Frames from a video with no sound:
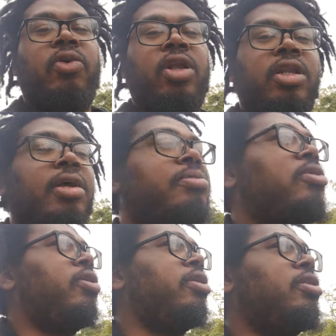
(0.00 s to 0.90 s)
rolling up
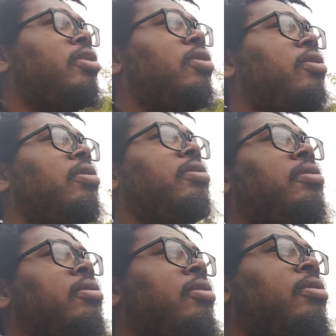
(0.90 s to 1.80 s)
to her school
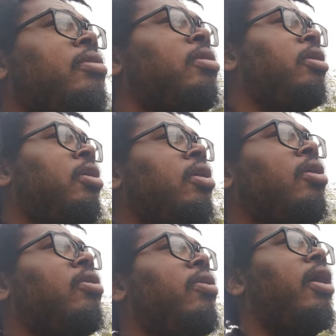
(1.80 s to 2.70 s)

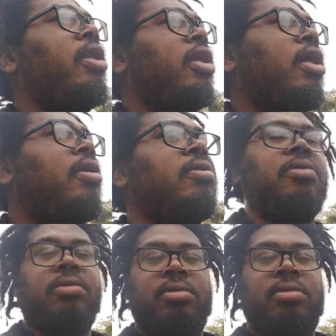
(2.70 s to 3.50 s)
right now.